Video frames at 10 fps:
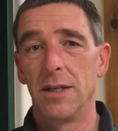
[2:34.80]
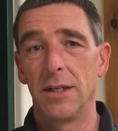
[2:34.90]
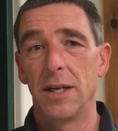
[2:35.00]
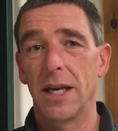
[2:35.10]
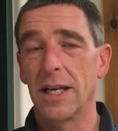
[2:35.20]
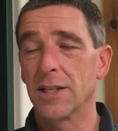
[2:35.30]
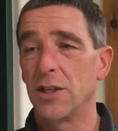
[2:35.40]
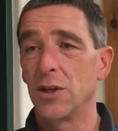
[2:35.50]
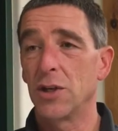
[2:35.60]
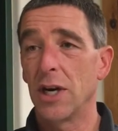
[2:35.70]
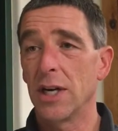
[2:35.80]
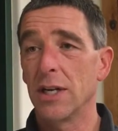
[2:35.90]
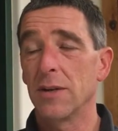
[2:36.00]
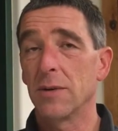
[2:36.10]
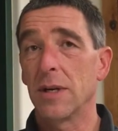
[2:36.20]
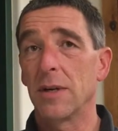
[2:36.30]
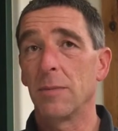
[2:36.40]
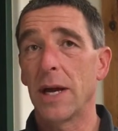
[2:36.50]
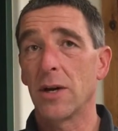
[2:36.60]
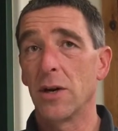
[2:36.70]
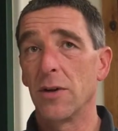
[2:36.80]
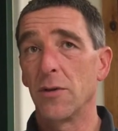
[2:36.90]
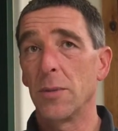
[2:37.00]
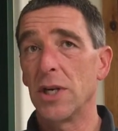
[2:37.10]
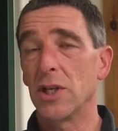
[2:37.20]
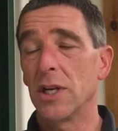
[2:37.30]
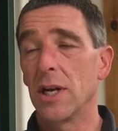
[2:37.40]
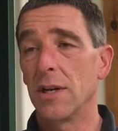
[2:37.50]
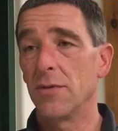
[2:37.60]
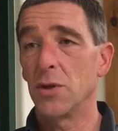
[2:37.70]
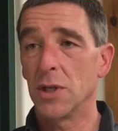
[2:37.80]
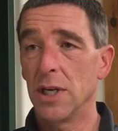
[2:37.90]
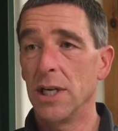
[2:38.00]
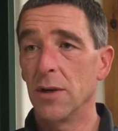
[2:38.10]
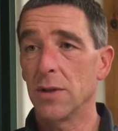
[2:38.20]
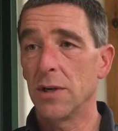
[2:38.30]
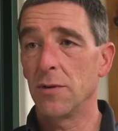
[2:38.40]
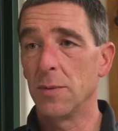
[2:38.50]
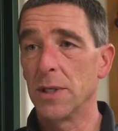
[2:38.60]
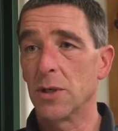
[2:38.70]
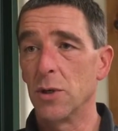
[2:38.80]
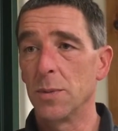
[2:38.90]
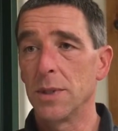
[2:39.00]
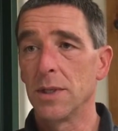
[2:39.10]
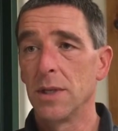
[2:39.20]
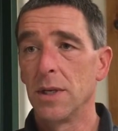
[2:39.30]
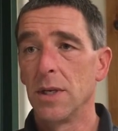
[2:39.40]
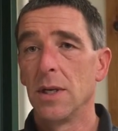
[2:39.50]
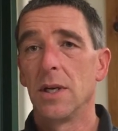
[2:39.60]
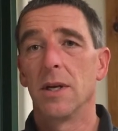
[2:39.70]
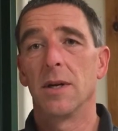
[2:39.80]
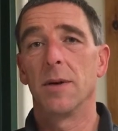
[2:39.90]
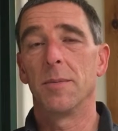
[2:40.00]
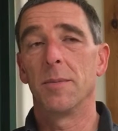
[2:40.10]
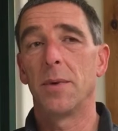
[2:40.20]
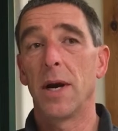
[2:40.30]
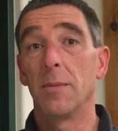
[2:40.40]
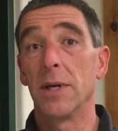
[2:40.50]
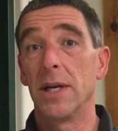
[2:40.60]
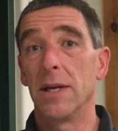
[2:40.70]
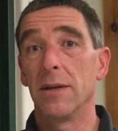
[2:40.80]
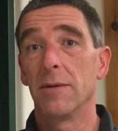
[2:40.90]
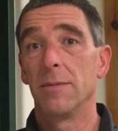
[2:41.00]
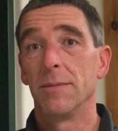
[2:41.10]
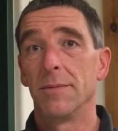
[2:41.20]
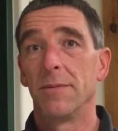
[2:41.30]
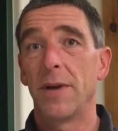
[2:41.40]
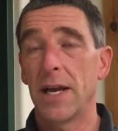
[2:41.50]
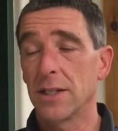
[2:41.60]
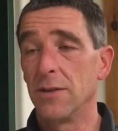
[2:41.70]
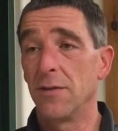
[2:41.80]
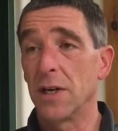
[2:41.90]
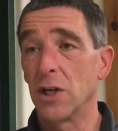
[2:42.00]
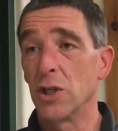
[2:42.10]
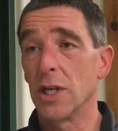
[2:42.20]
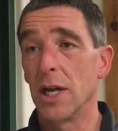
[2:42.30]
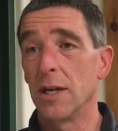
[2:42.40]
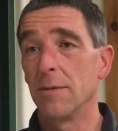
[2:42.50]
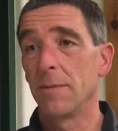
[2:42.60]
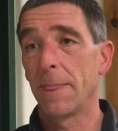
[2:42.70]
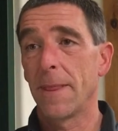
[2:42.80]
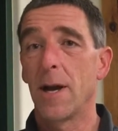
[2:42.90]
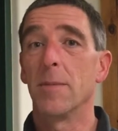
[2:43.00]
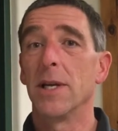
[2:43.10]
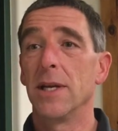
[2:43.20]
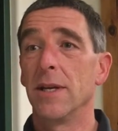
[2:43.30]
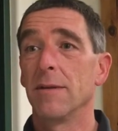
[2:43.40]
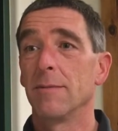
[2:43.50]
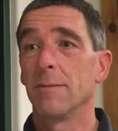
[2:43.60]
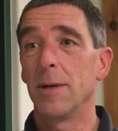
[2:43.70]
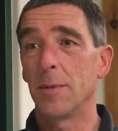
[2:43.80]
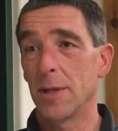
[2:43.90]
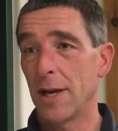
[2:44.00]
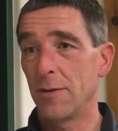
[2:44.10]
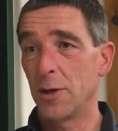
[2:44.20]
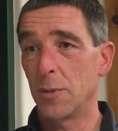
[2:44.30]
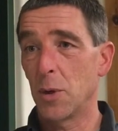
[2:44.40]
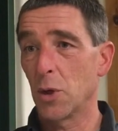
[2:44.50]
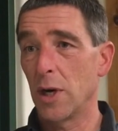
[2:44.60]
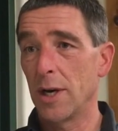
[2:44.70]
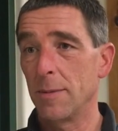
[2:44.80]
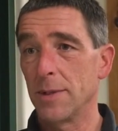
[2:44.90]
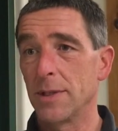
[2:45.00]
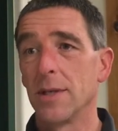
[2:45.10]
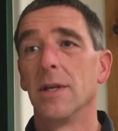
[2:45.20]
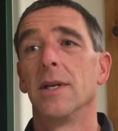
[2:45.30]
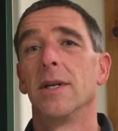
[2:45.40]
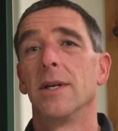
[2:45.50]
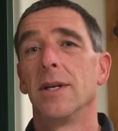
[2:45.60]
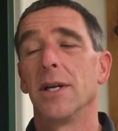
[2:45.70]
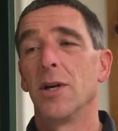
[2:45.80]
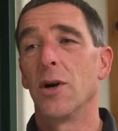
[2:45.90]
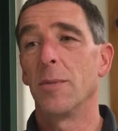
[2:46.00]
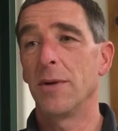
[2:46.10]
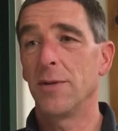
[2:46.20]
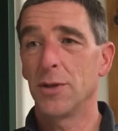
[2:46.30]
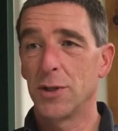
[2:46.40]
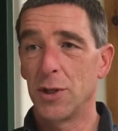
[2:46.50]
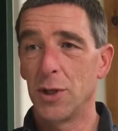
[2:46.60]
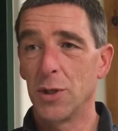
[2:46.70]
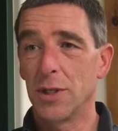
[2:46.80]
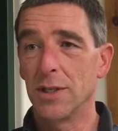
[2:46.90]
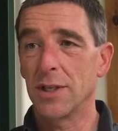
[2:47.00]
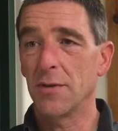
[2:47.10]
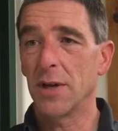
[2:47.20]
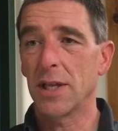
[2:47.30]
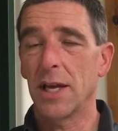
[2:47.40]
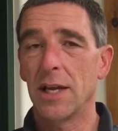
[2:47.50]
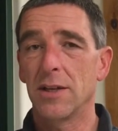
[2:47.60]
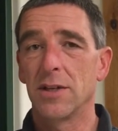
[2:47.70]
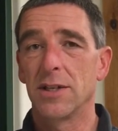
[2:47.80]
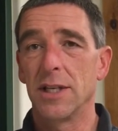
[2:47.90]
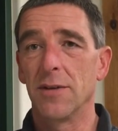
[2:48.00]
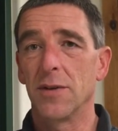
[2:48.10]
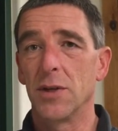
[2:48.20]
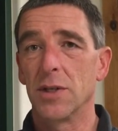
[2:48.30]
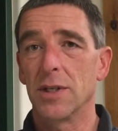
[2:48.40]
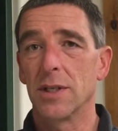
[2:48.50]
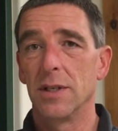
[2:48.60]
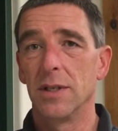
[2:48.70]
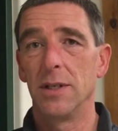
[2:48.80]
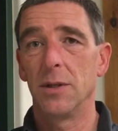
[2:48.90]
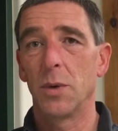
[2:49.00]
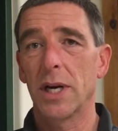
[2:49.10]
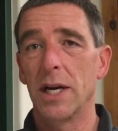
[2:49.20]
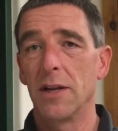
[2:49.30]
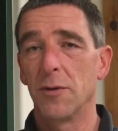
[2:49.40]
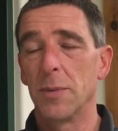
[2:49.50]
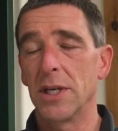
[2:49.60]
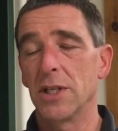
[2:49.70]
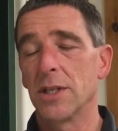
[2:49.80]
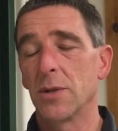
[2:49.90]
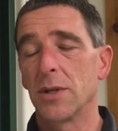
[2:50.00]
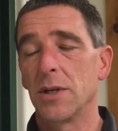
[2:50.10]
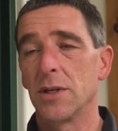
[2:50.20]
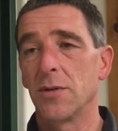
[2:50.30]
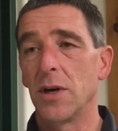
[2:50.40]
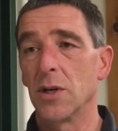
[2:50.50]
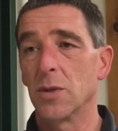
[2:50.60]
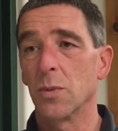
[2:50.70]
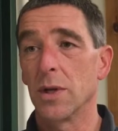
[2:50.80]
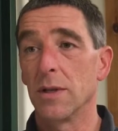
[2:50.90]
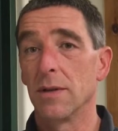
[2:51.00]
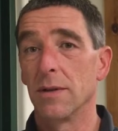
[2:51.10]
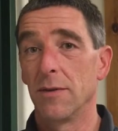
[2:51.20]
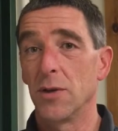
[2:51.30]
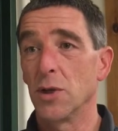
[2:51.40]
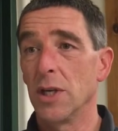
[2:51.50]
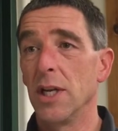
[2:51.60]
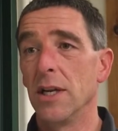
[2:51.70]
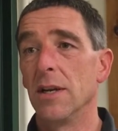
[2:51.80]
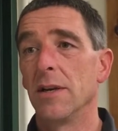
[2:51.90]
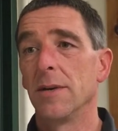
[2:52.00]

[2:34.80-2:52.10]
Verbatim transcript: I guess they're trying to get background information on if there's a need out there from these groups. Um, probably facts and figures on how many people they have in their programs, you know, how many fields they're using, stuff like that. See if there's what kind of information's out there as far as what, if there's a need.